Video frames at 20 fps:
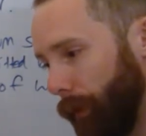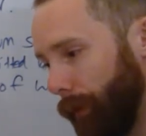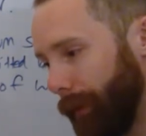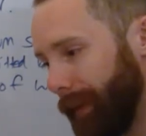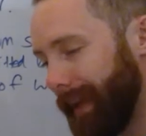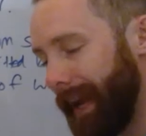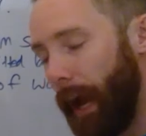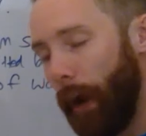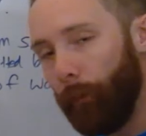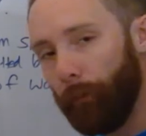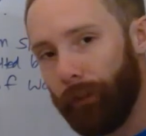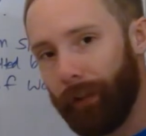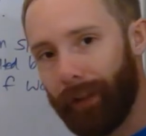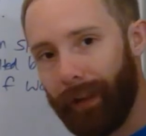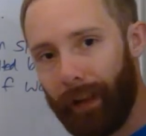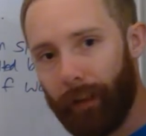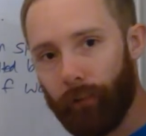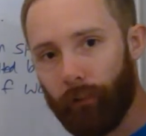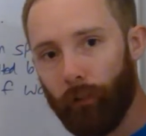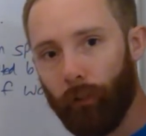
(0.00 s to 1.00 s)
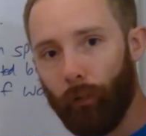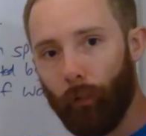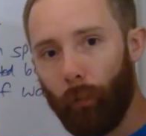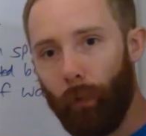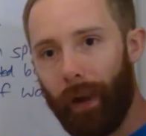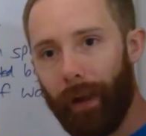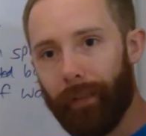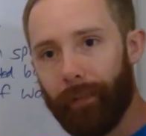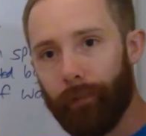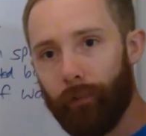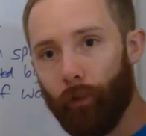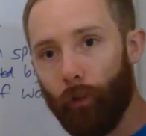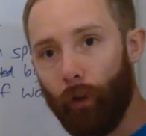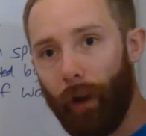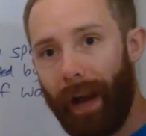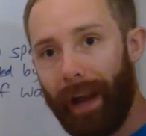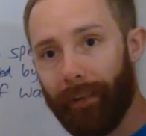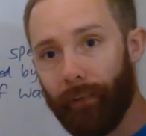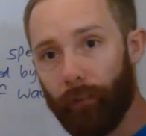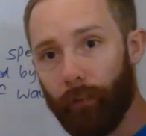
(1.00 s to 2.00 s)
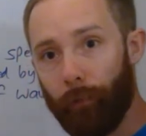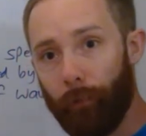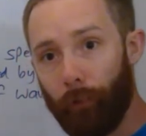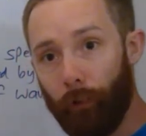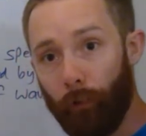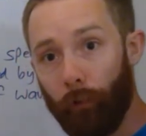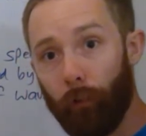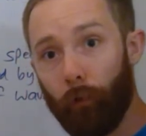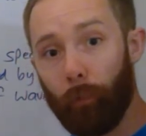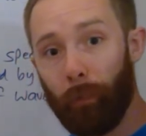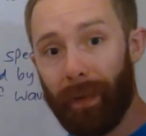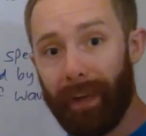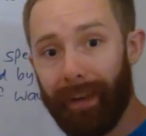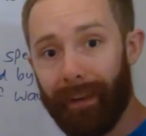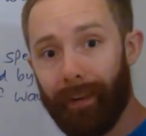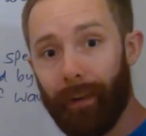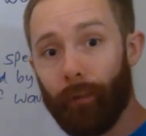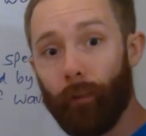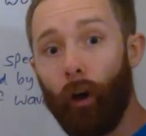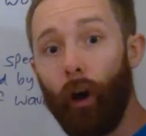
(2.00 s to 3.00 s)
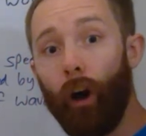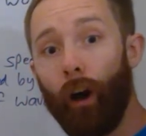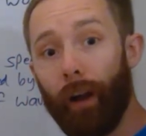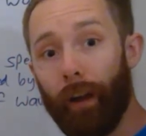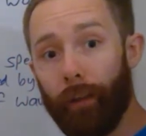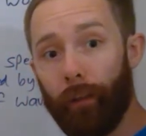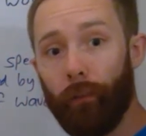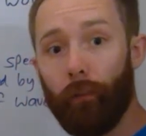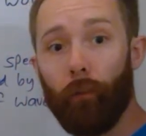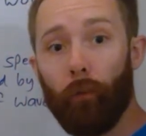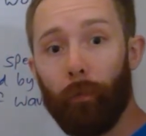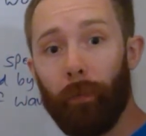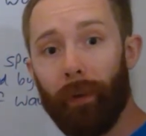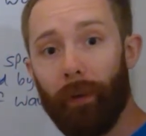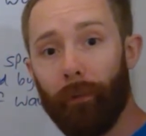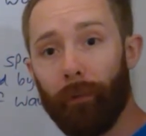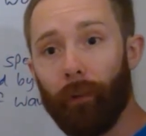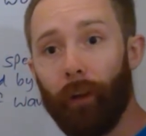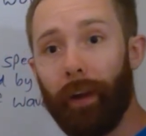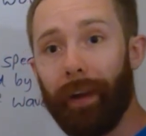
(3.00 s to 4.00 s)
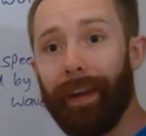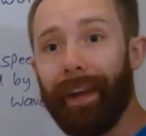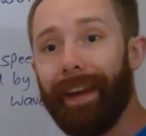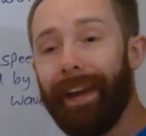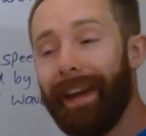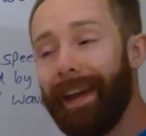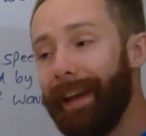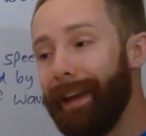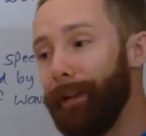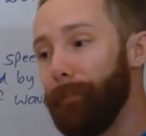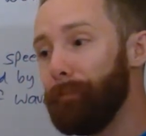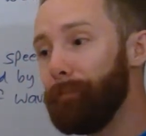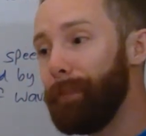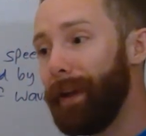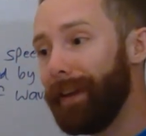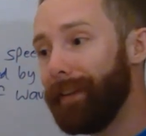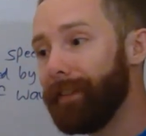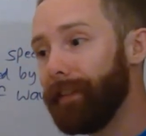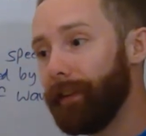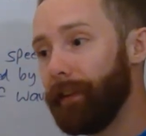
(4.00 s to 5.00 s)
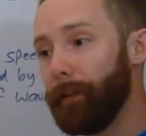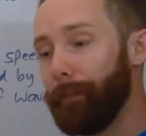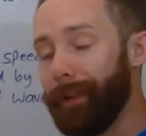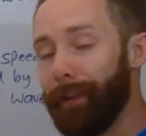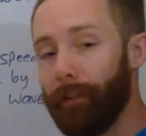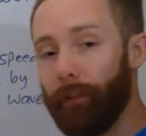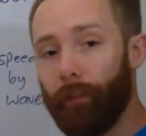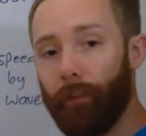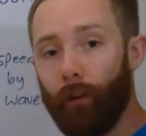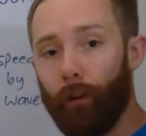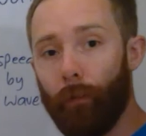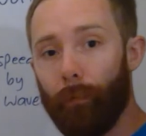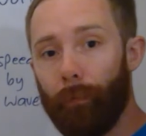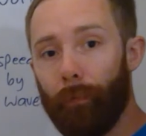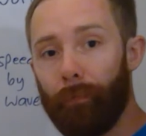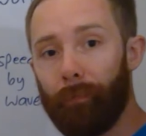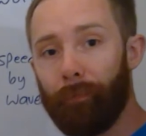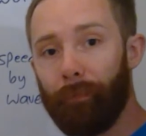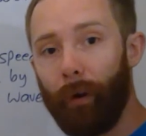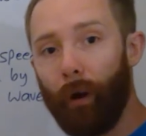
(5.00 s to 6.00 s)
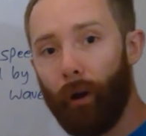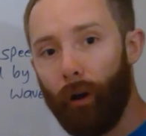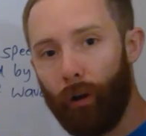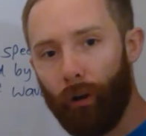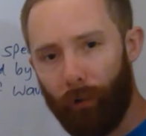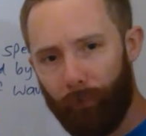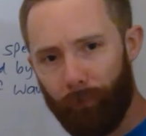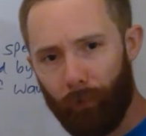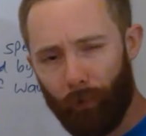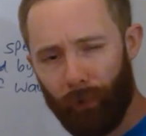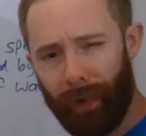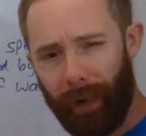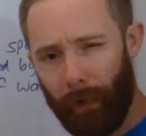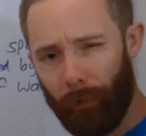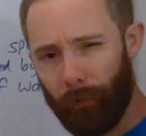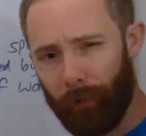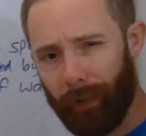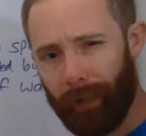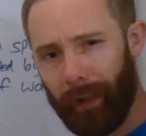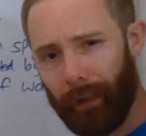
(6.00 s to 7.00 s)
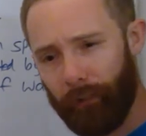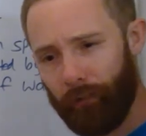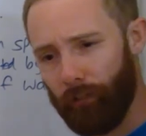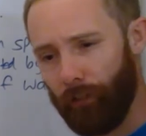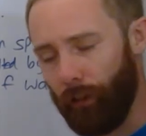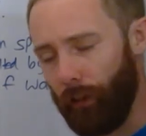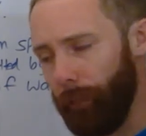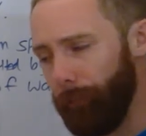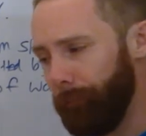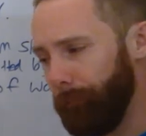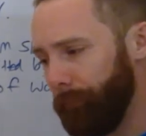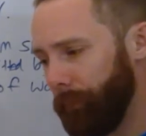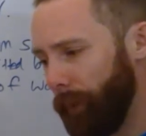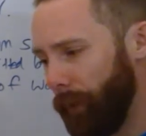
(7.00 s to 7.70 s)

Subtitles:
calculations where your answer for a speed is higher than the speed of light, it basically means that part of your calculation